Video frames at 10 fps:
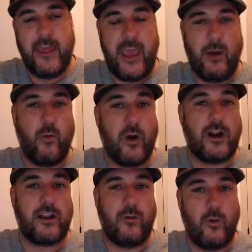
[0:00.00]
And
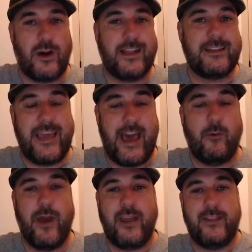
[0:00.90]
work it that
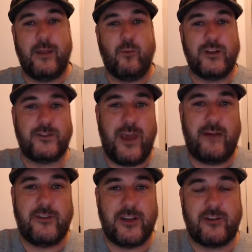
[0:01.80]
way. And then once you
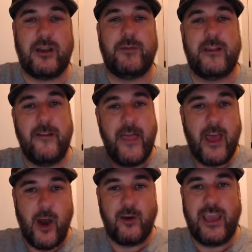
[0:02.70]
have an agreement,
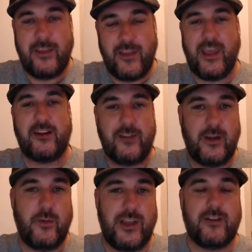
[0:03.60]
okay, they agree,
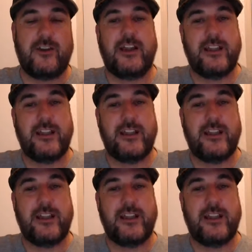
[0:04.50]
we agree.